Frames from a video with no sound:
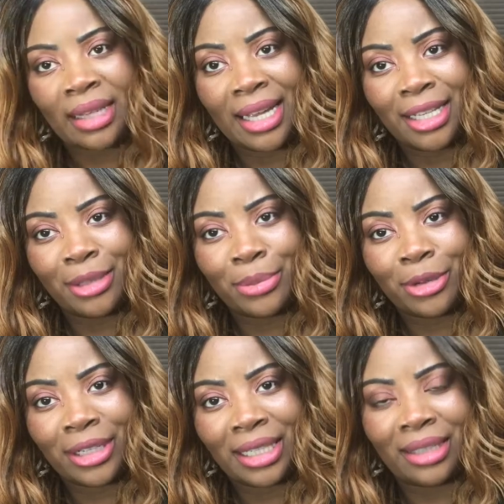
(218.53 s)
That is
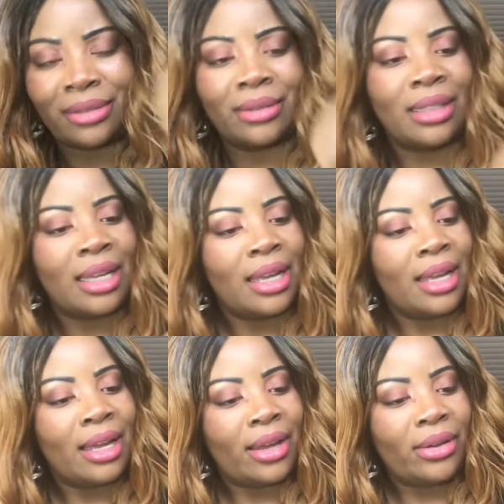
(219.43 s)
pretty.
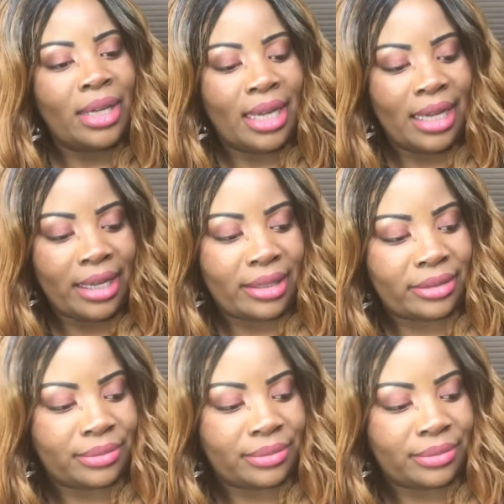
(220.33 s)
Okay.